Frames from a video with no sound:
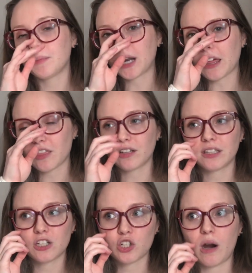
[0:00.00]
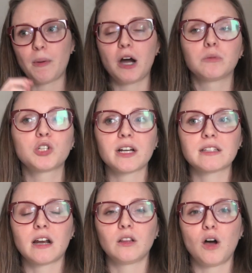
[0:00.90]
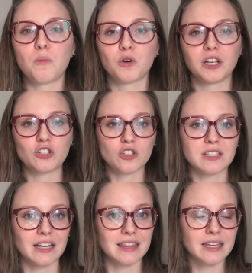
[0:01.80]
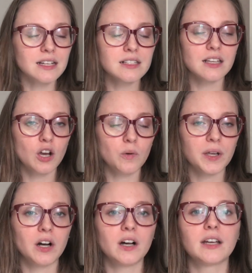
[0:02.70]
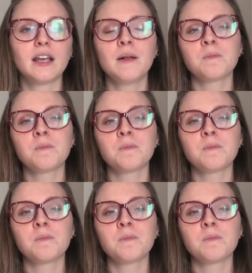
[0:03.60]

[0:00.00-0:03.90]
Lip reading: but I thought that Sharp Objects had a lot more interesting things going on.